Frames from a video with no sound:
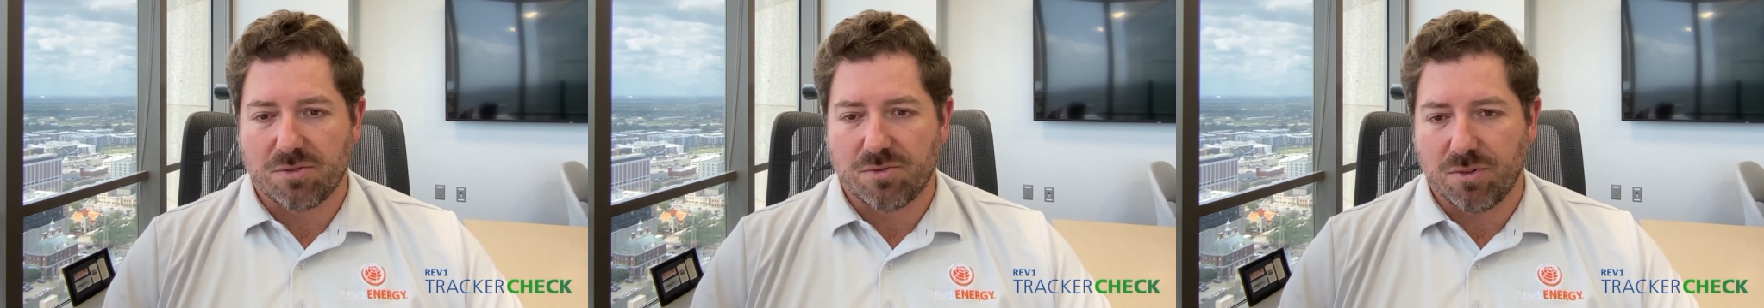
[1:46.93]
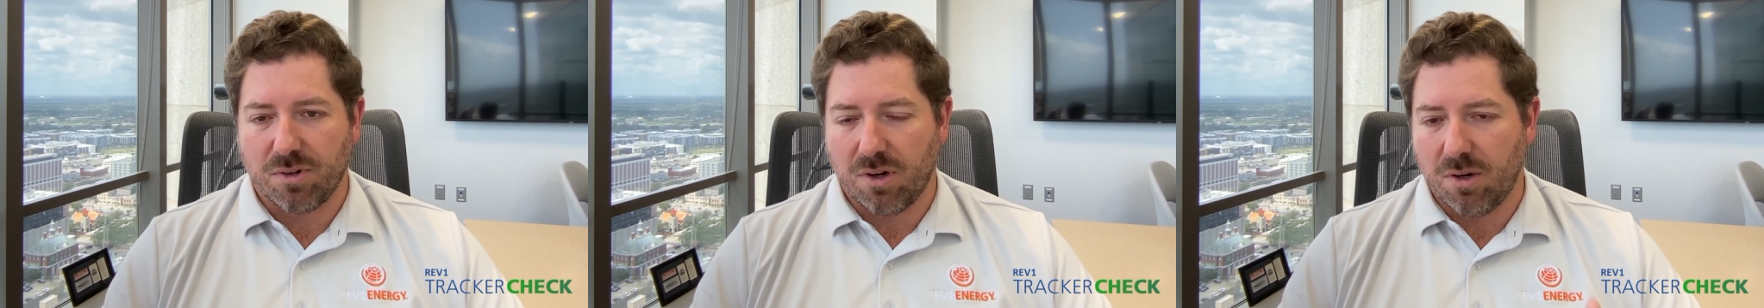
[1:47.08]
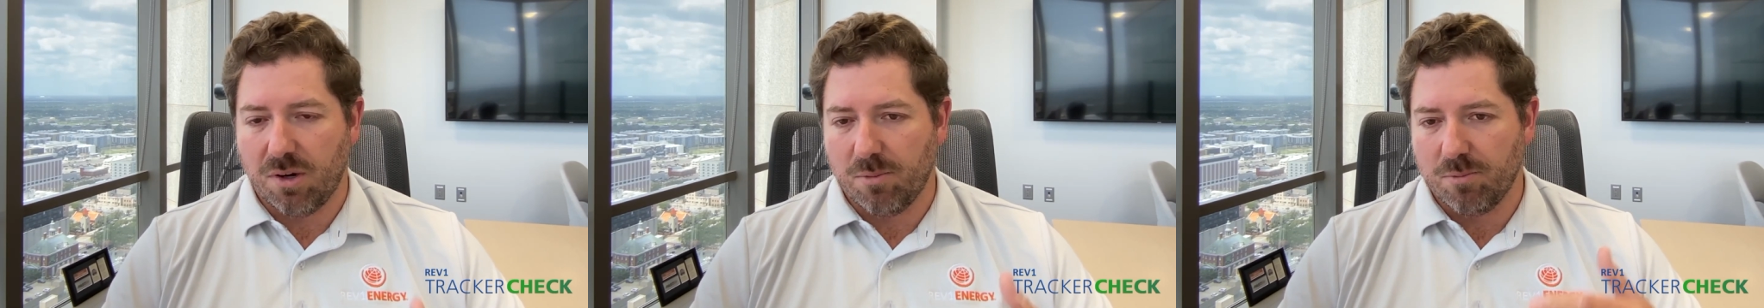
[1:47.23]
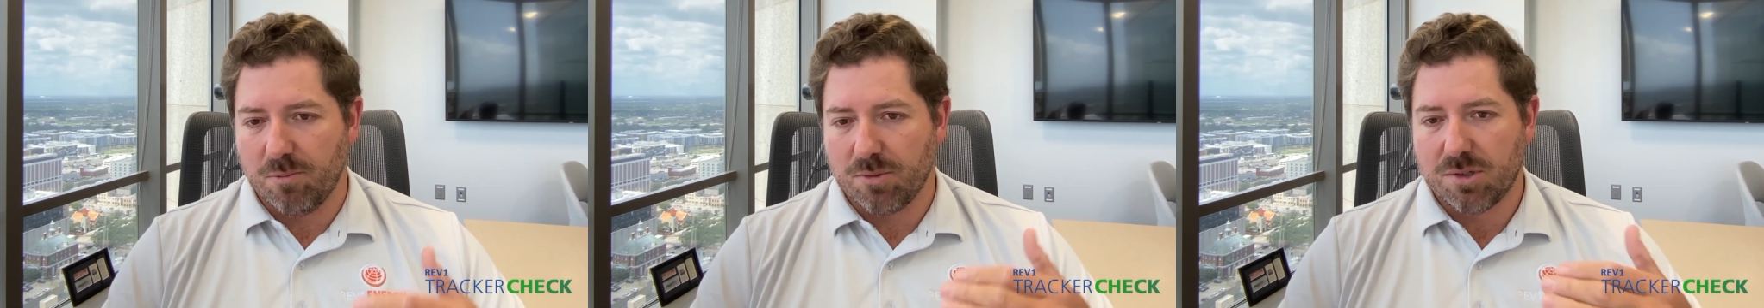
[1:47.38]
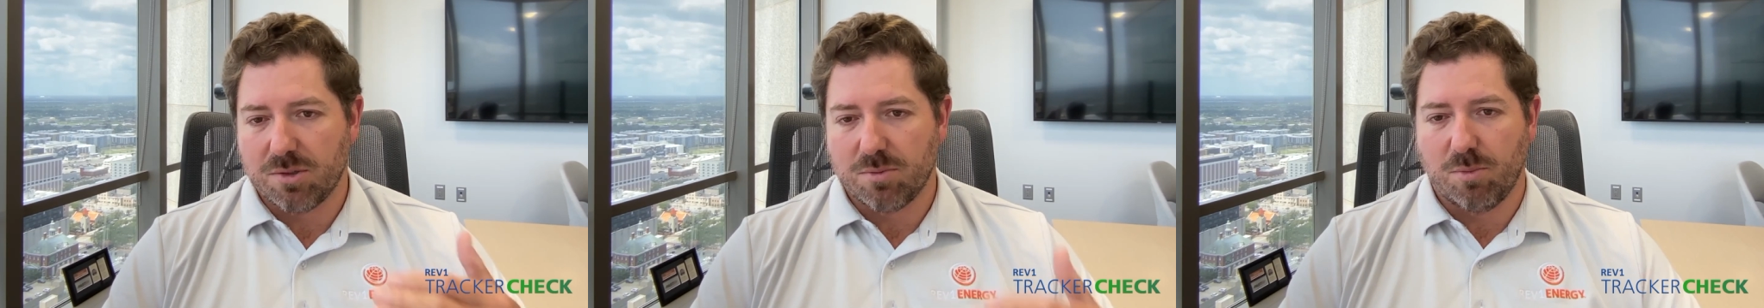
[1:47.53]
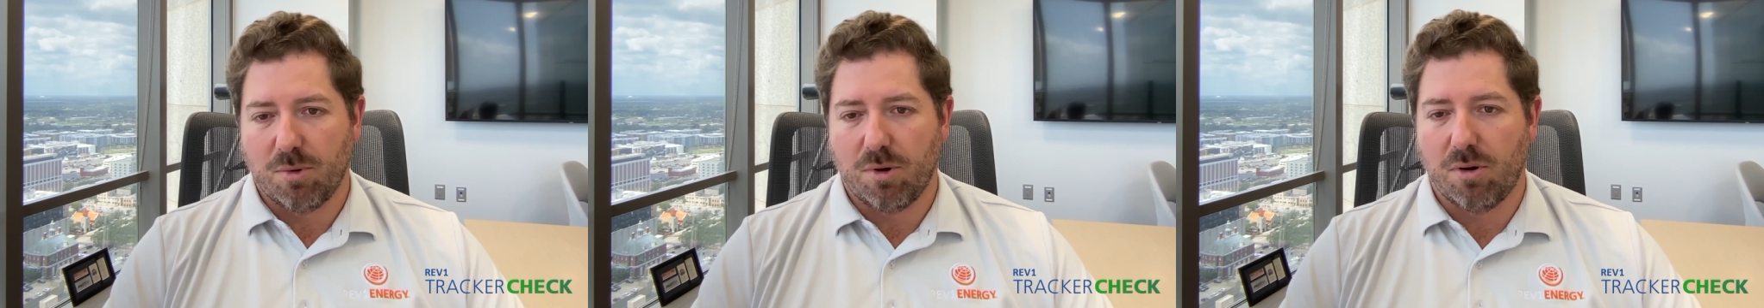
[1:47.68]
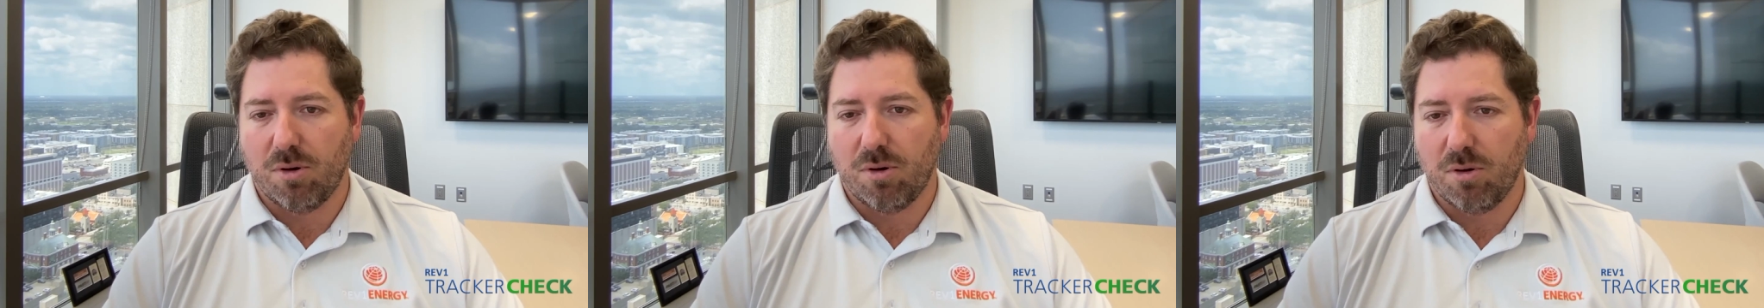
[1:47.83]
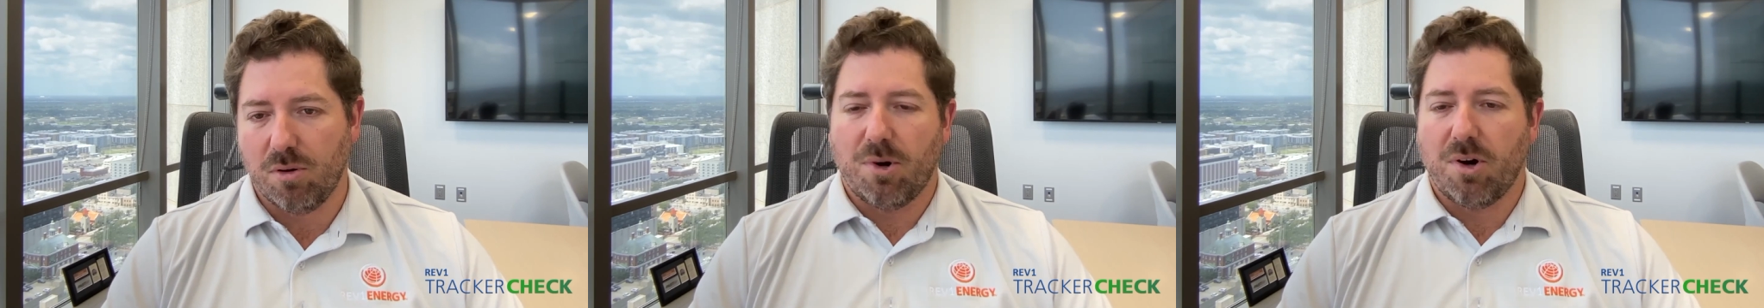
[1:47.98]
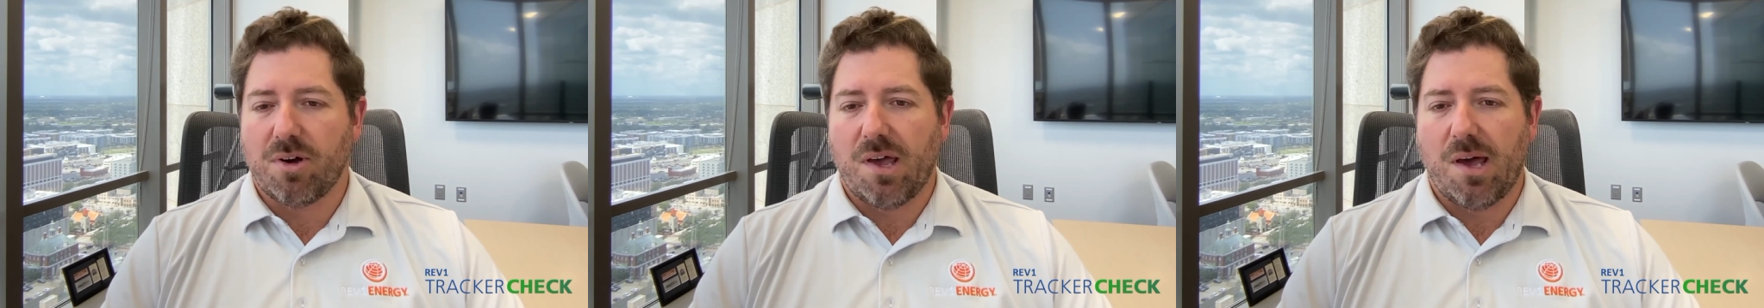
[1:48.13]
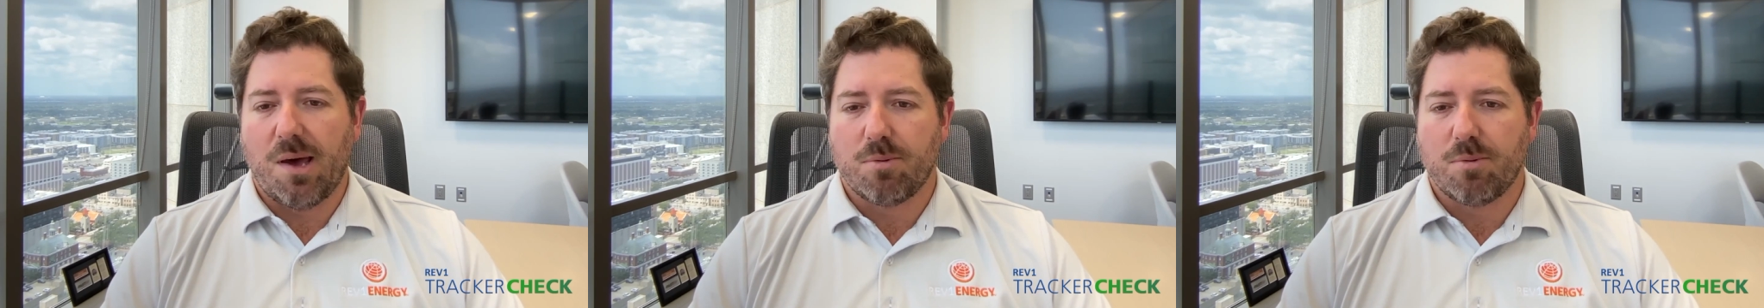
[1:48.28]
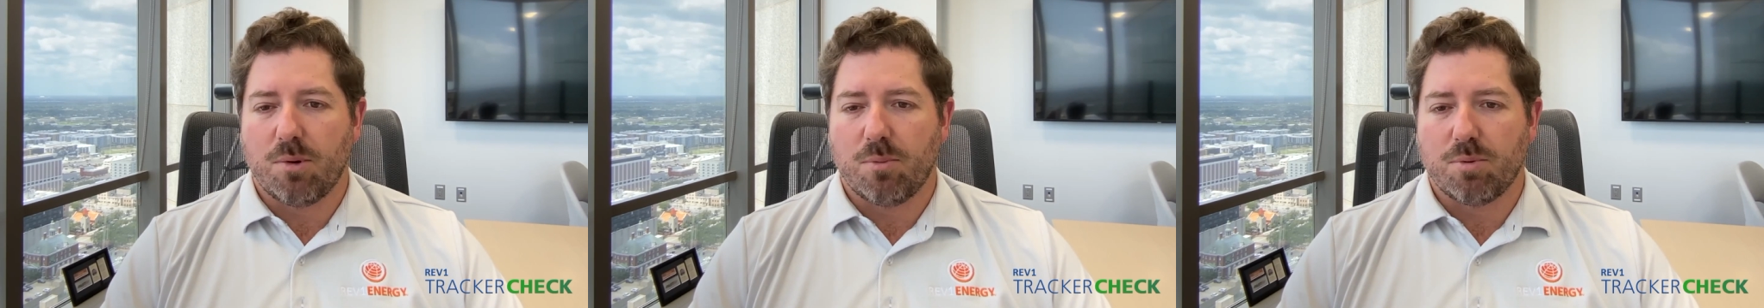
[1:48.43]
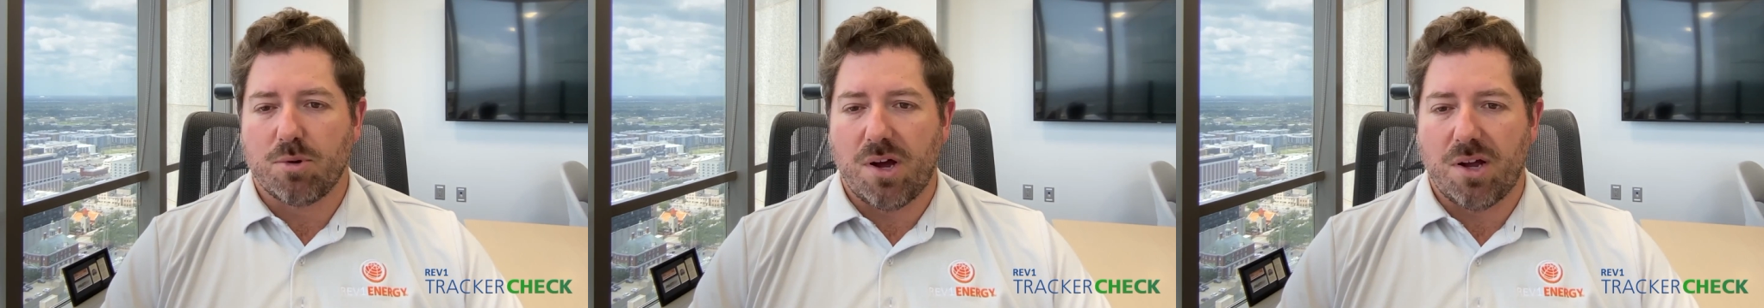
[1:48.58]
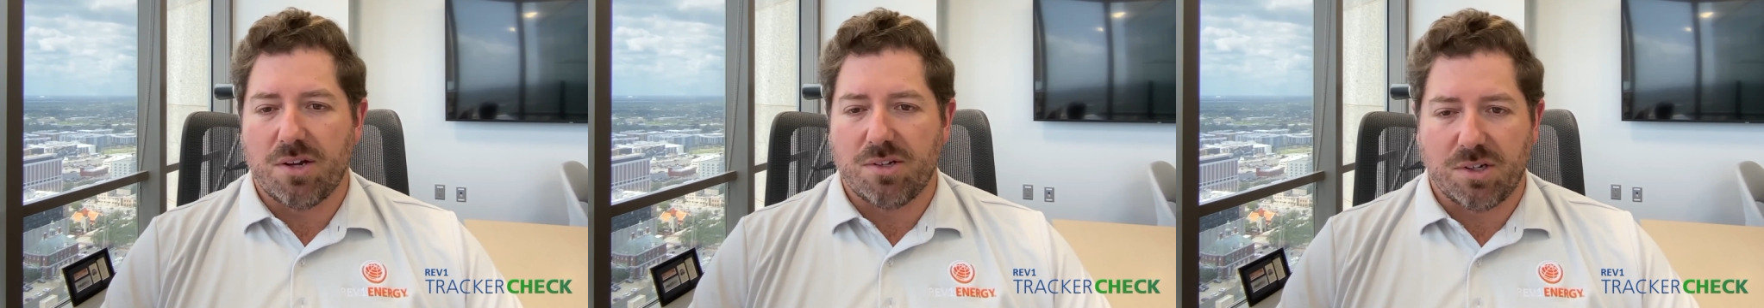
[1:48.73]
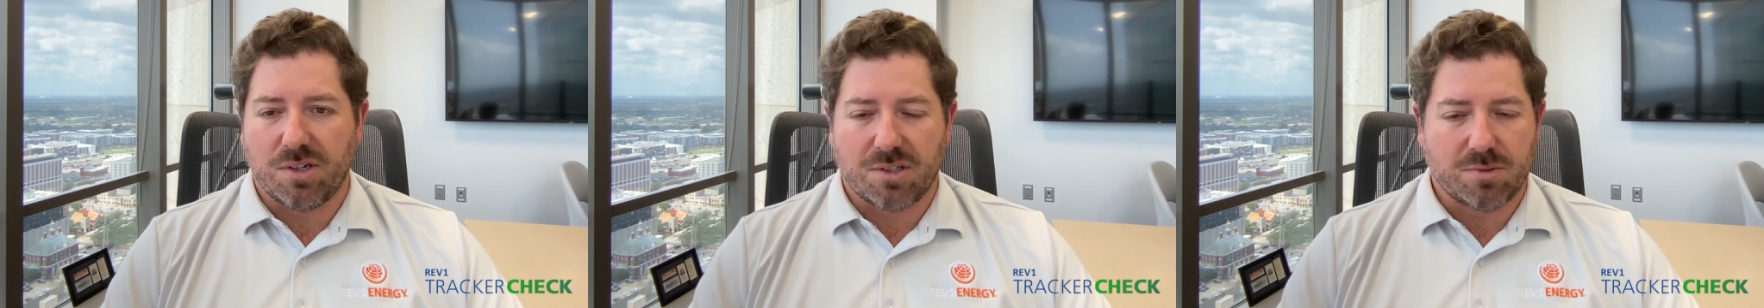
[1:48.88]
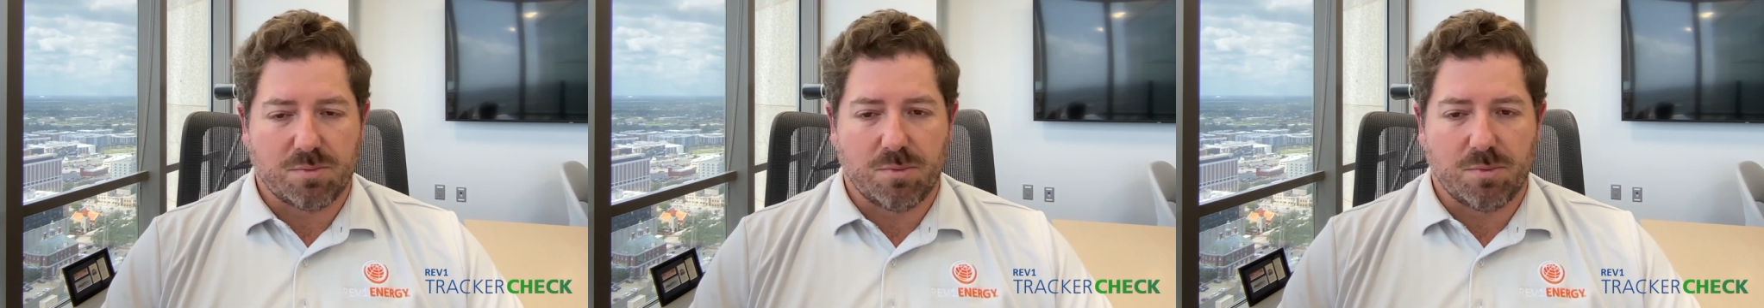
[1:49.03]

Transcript: from small capital projects,